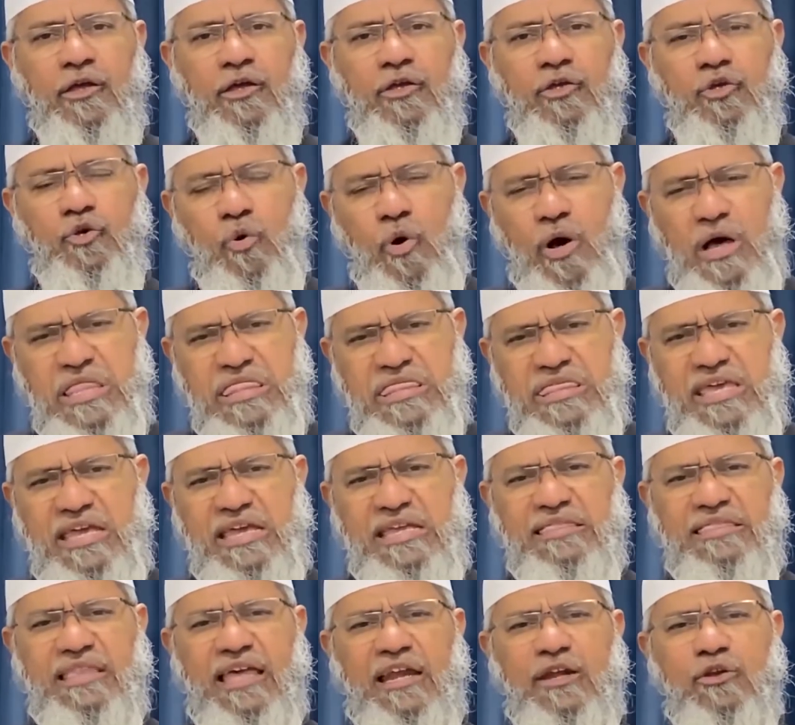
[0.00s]
You are
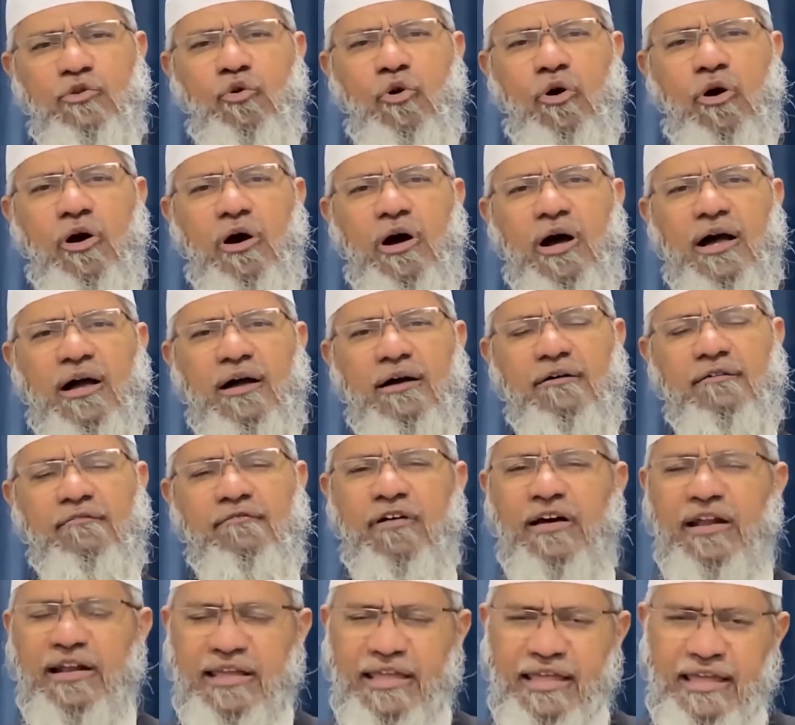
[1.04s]
saying that you are
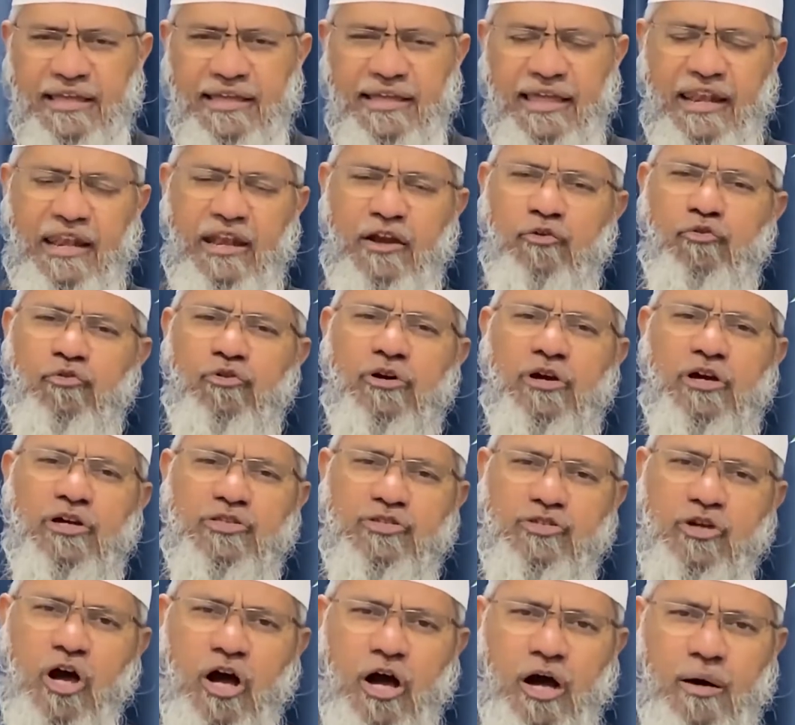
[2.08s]
working and you're doing a
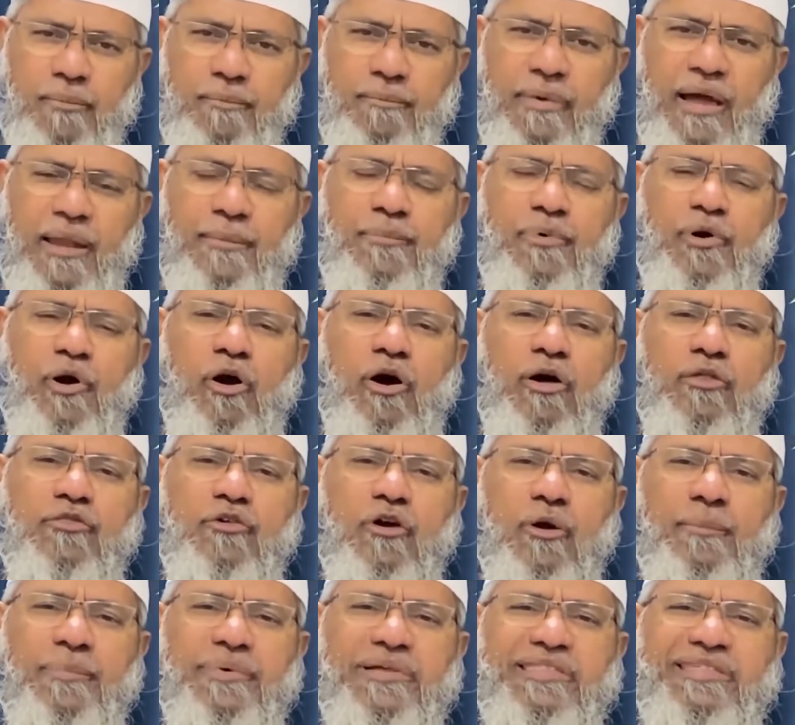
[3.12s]
job, and because
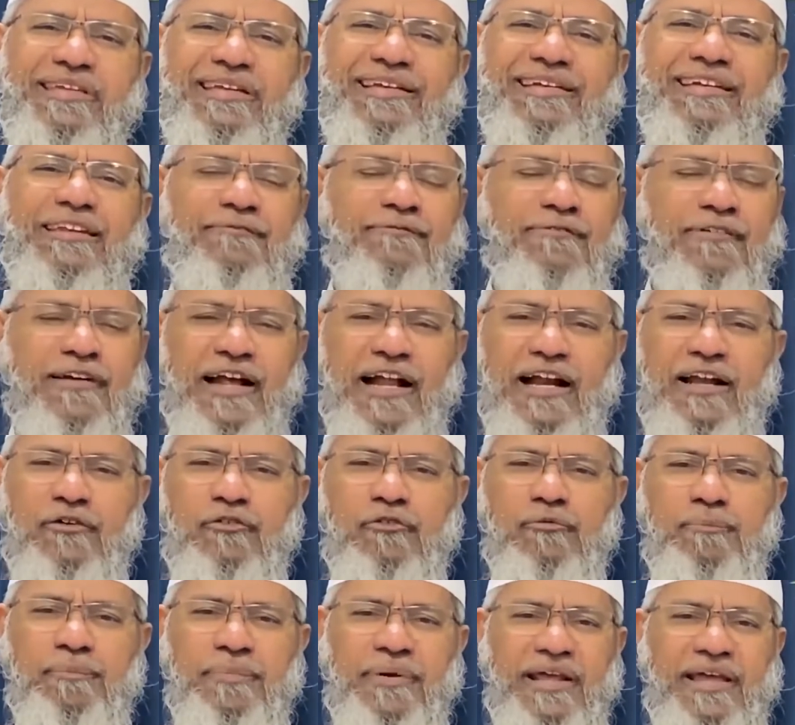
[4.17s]
you're busy, it's difficult
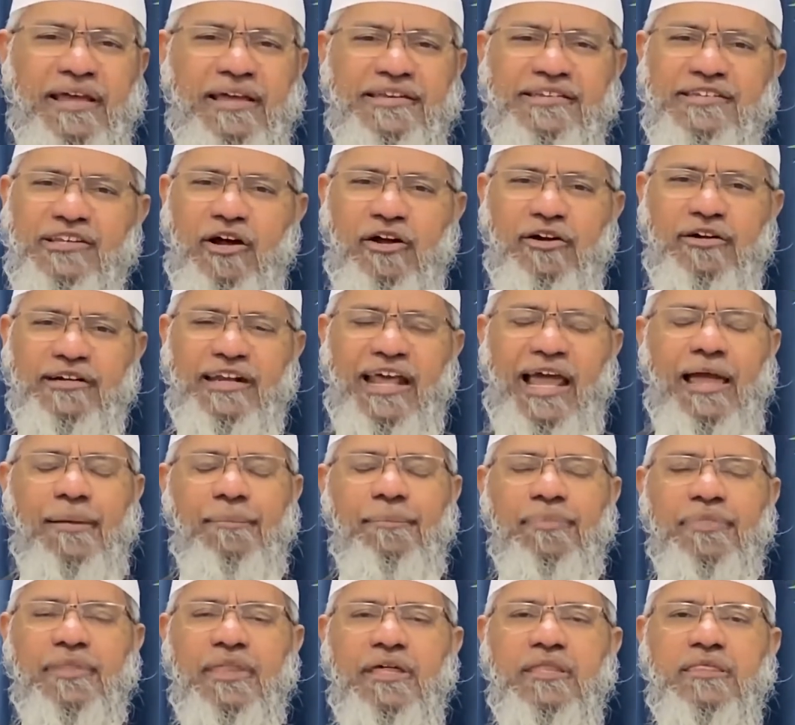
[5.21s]
to pray Isha on
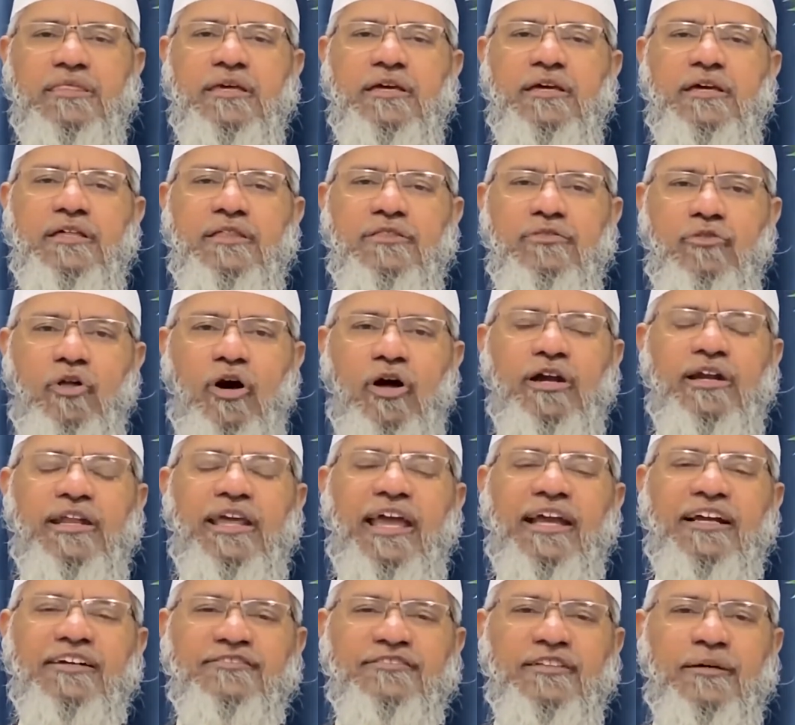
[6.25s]
time. This is
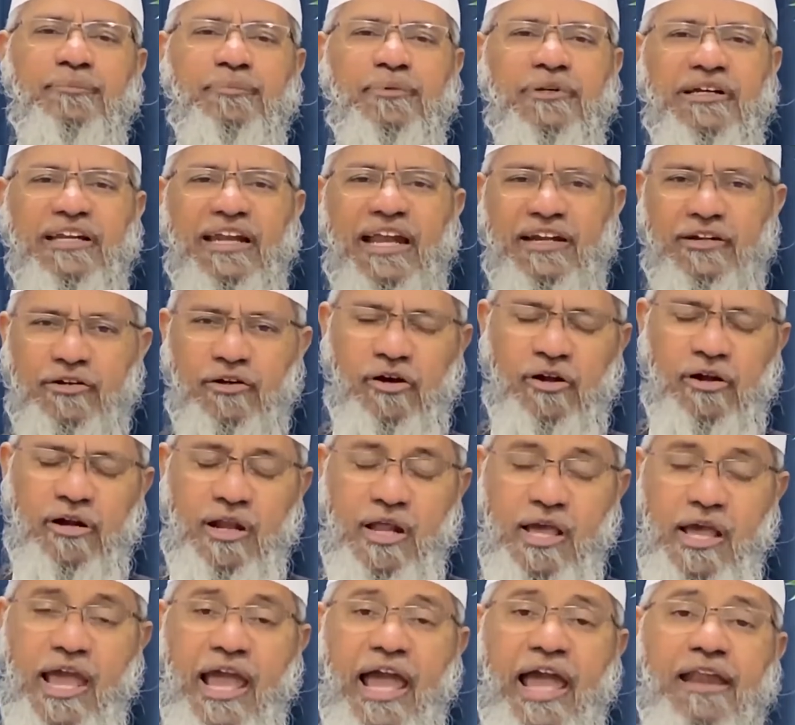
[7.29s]
not accepted at all.
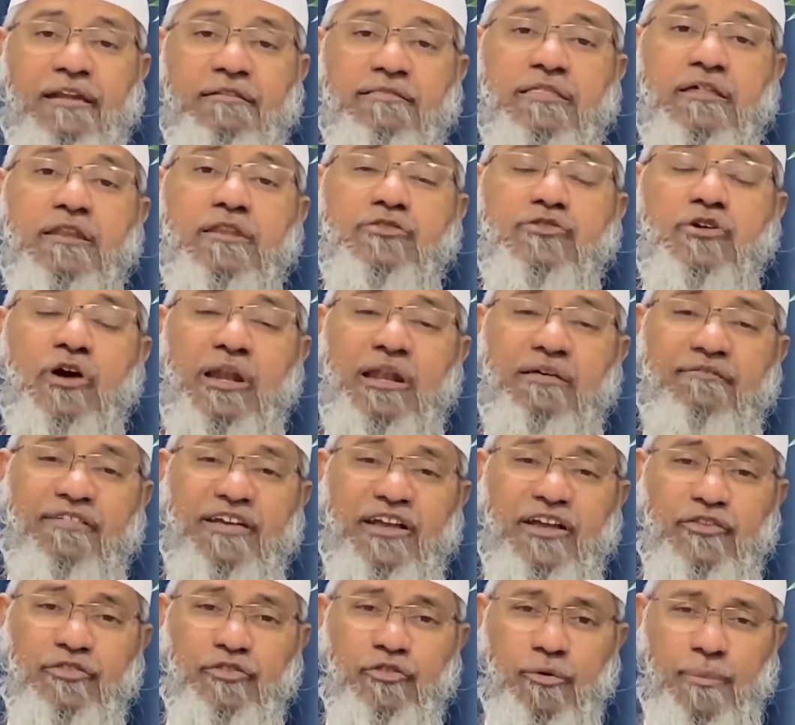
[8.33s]
And since you're
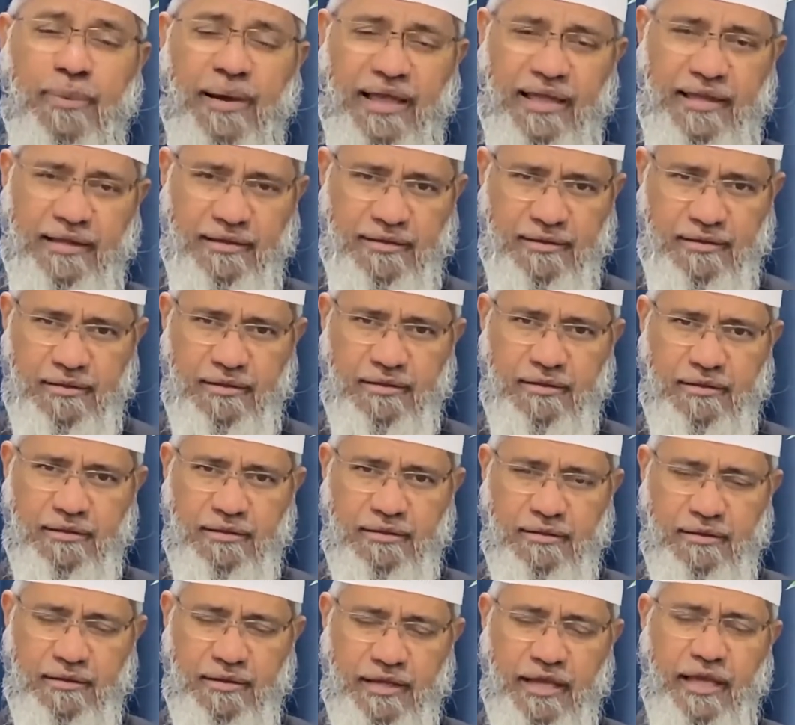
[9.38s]
living in Dubai,
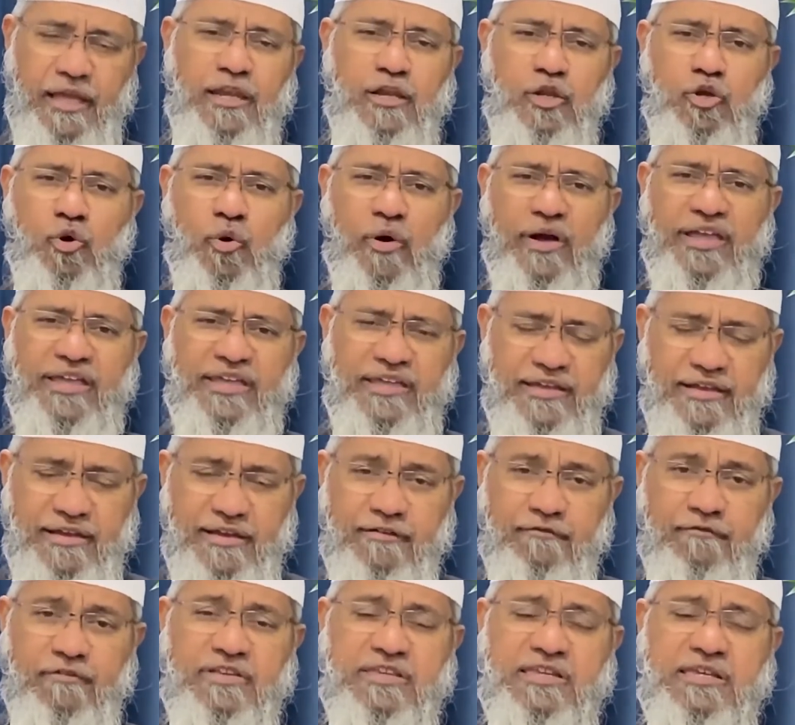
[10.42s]
in UAE,
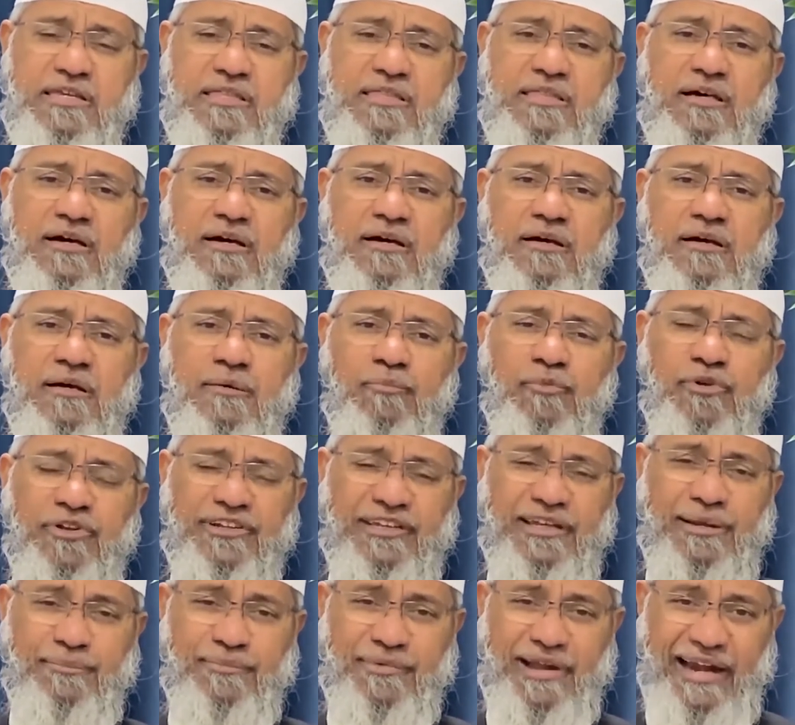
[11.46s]
which is a
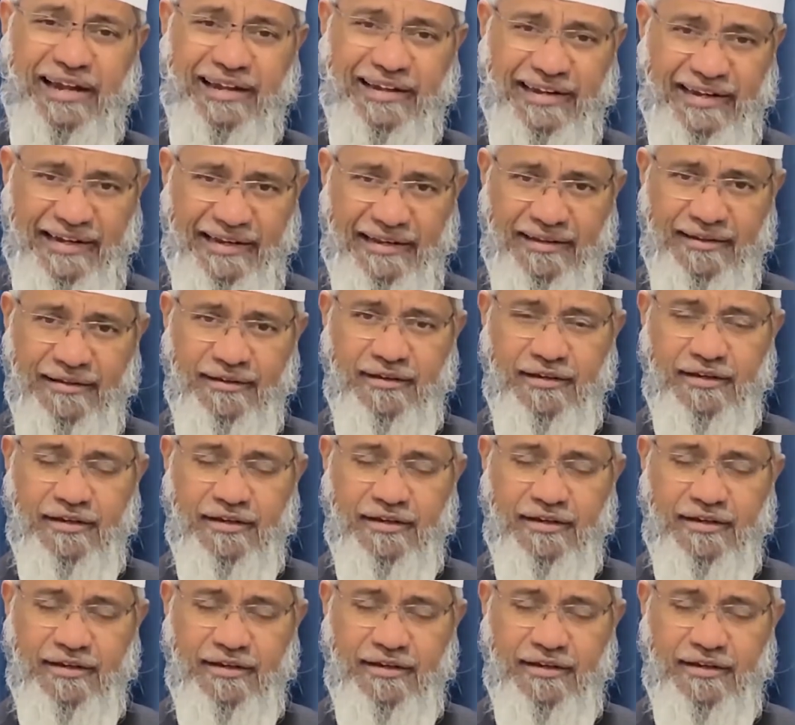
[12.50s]
Muslim country,